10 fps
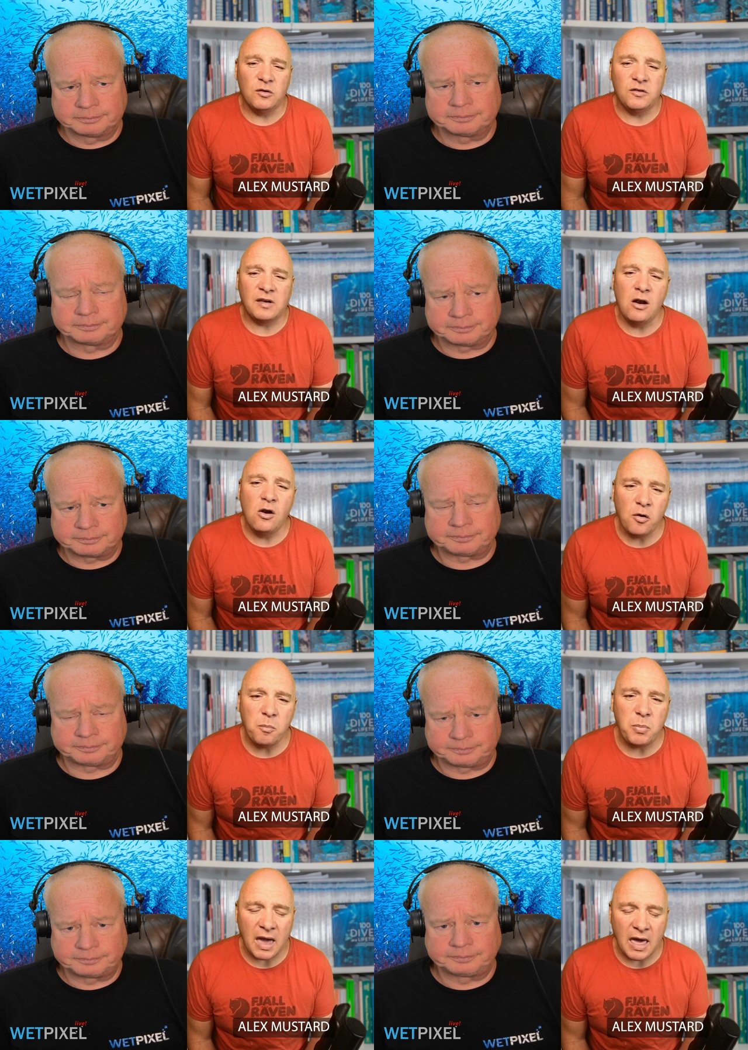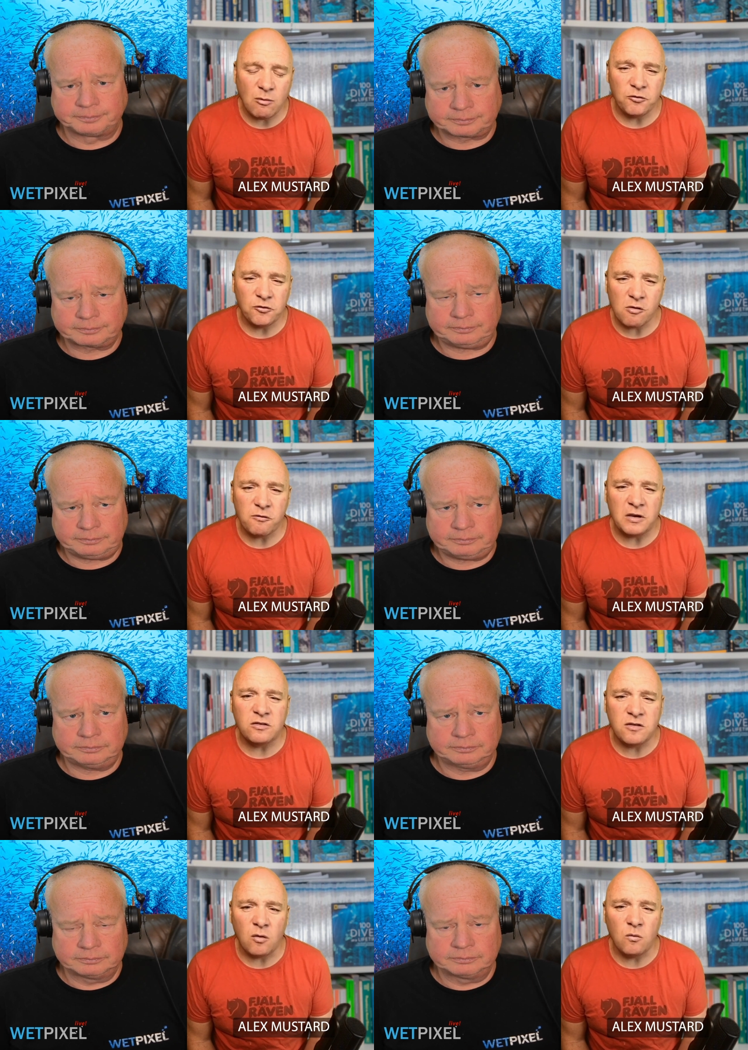Speaker 1: say a lot of big animal photography
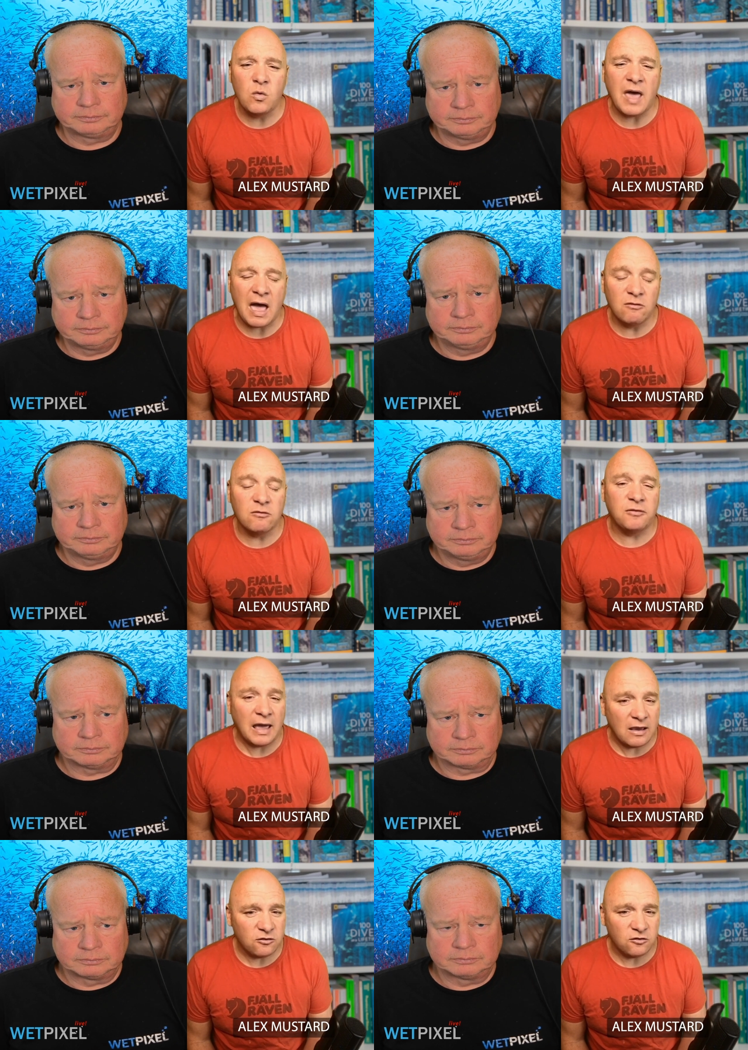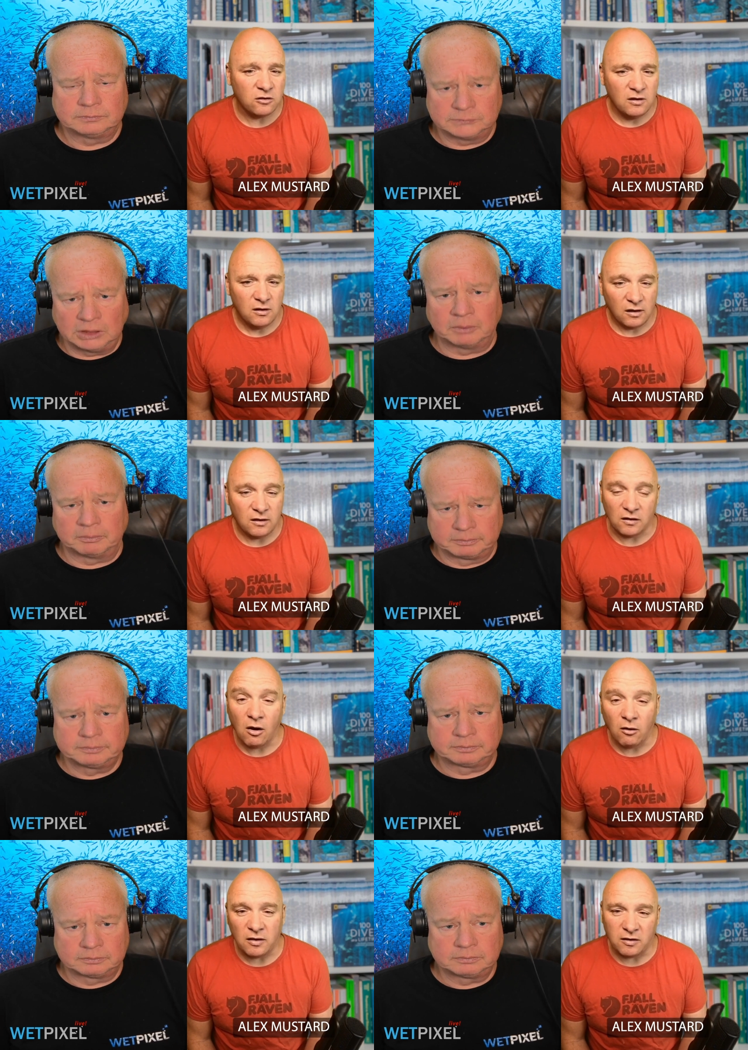is done without flash. Is you
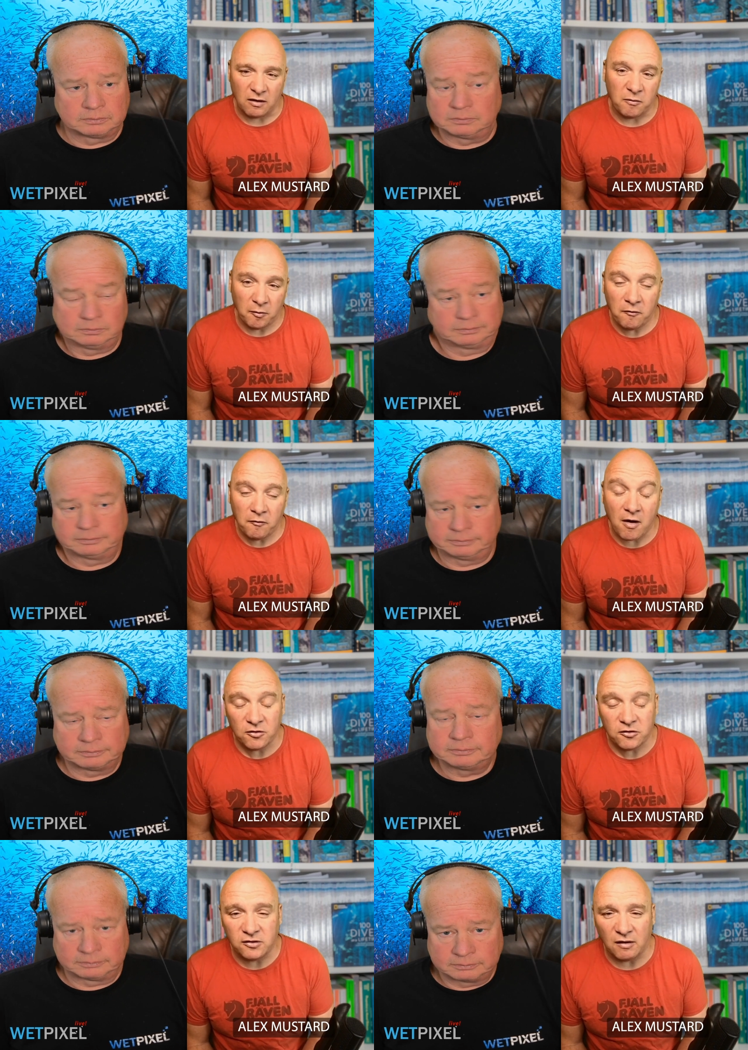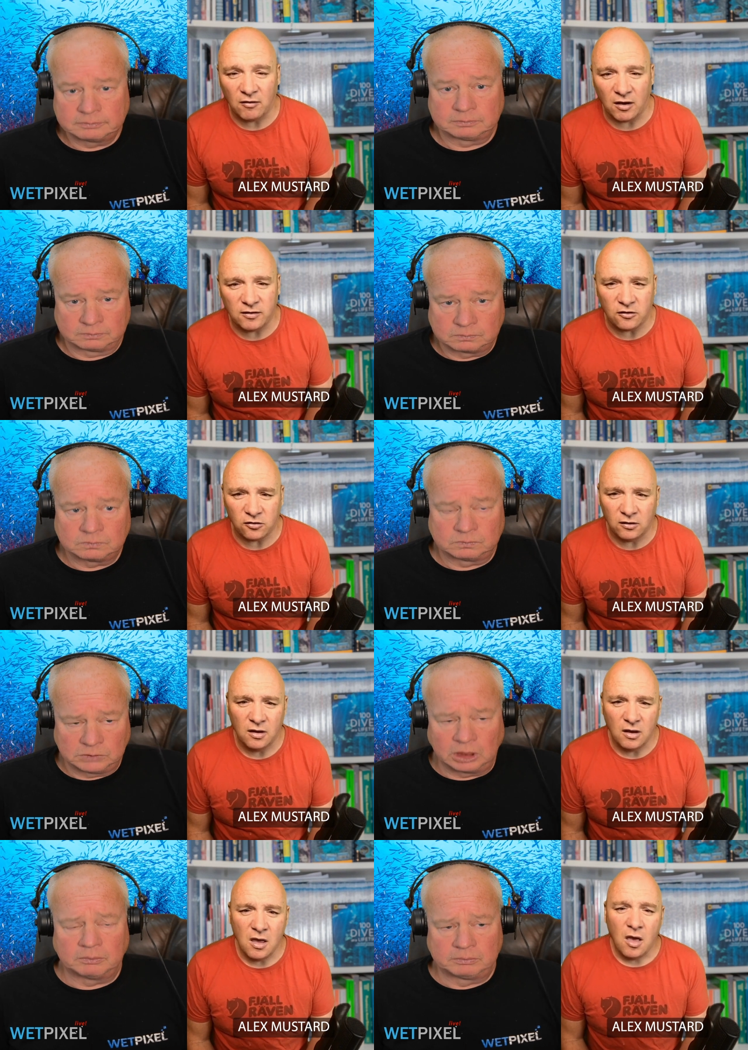know, yep. is, is very much a generalization.
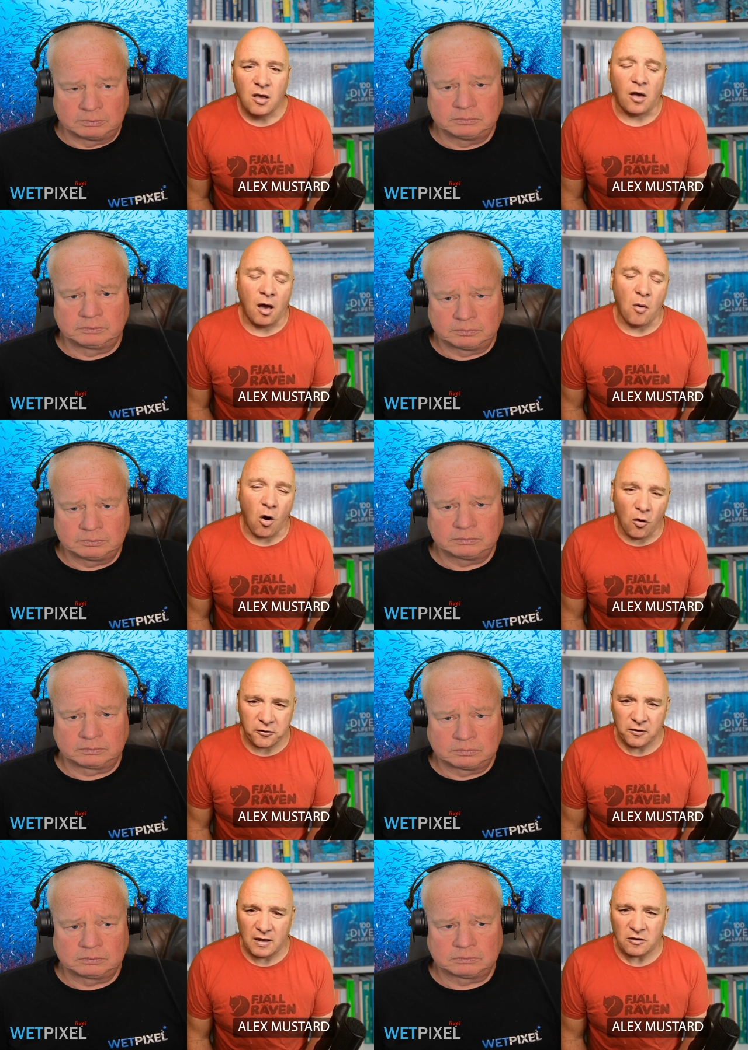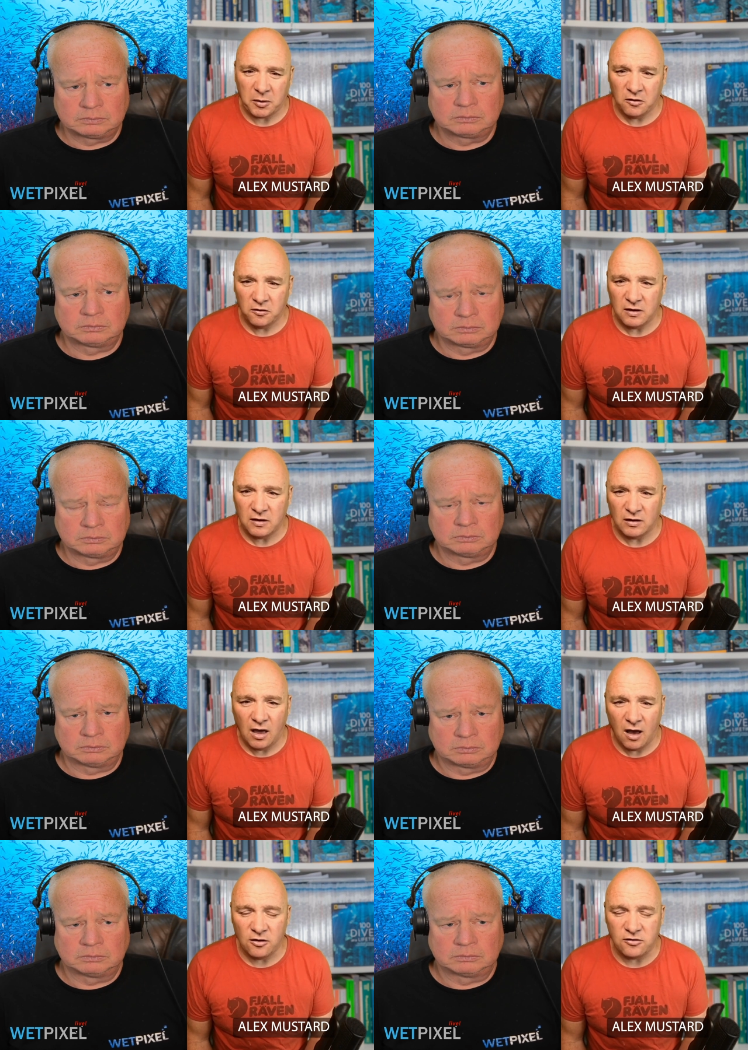Um, often that's because these are
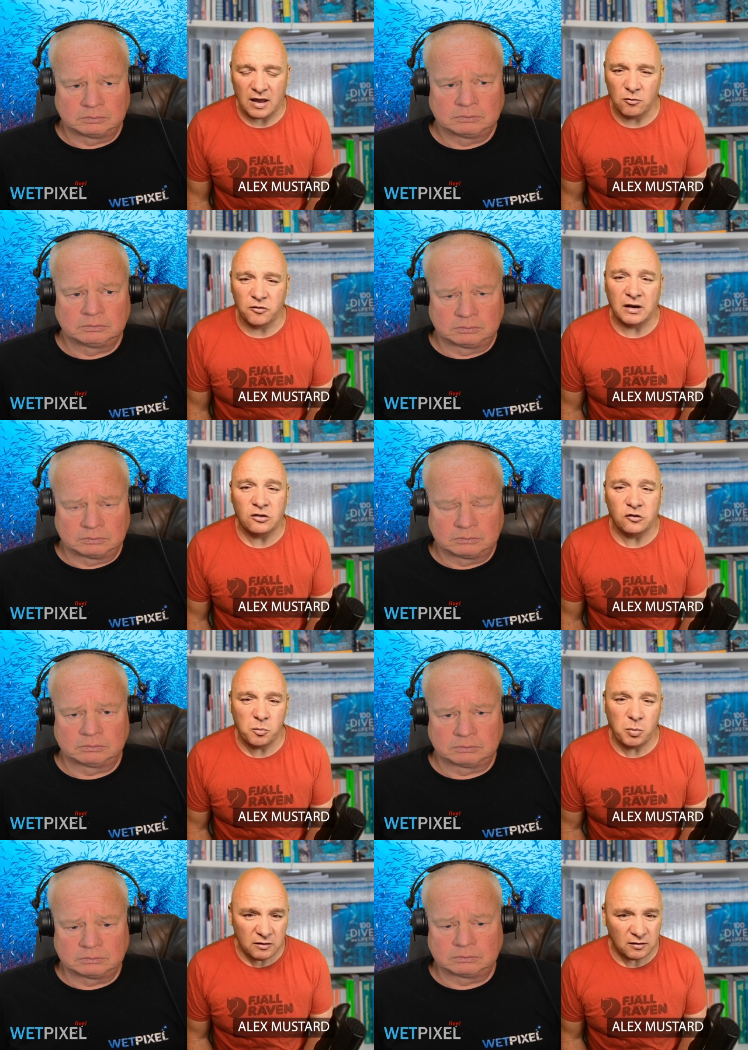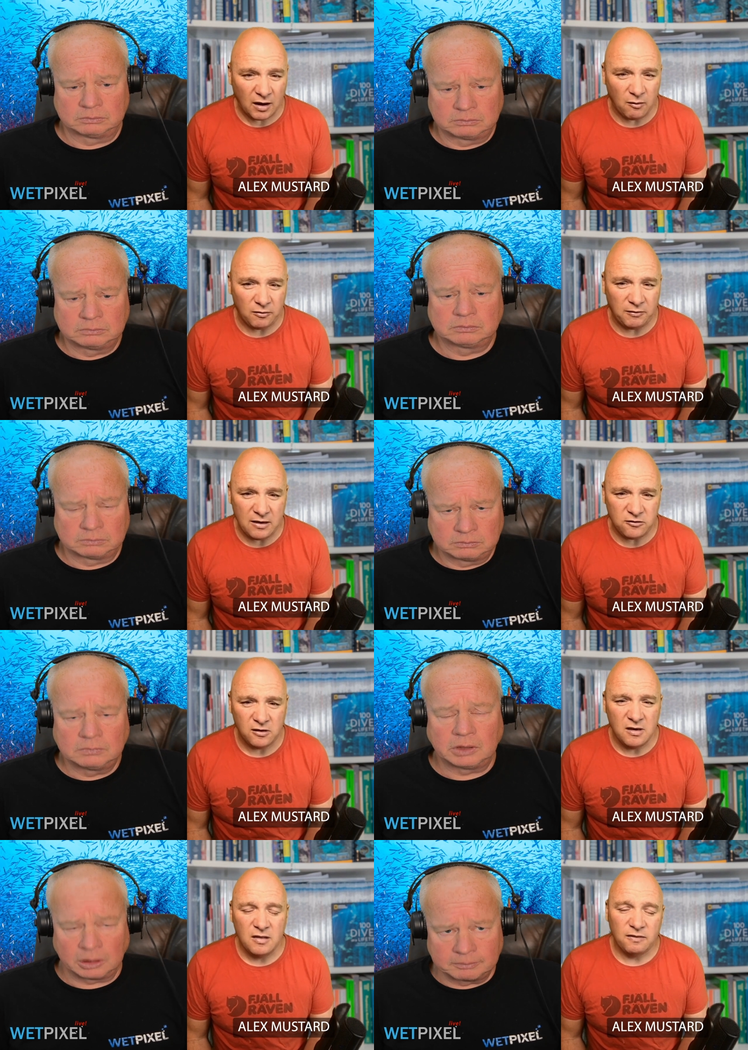large animals that are too big to light with
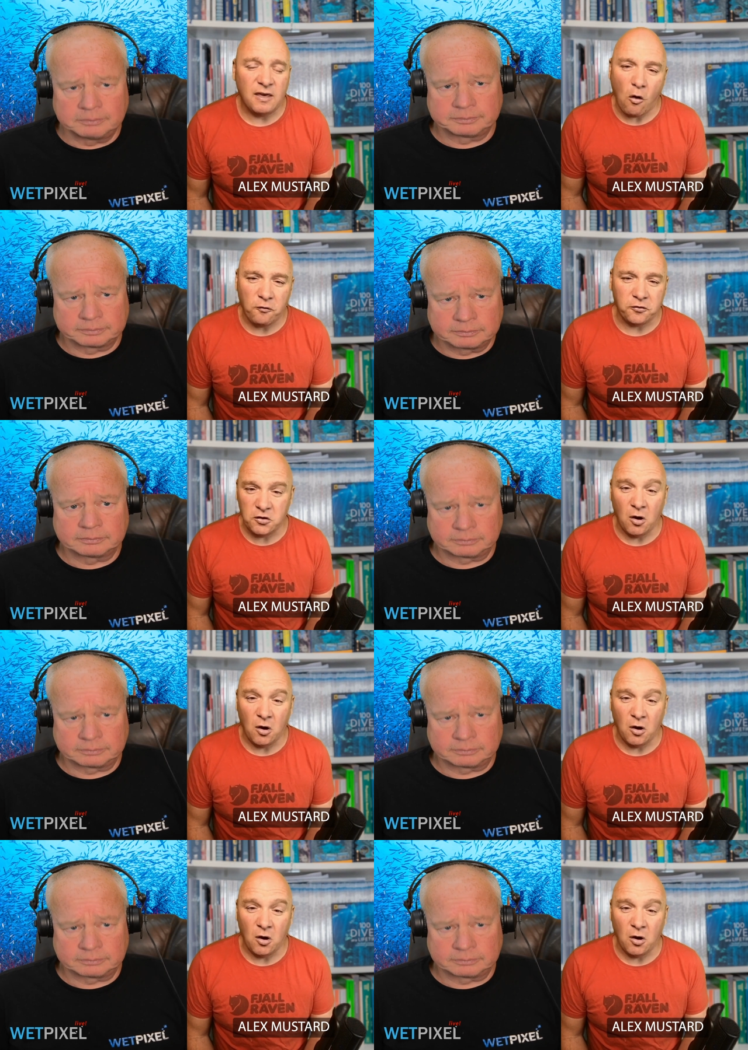flash. They're often not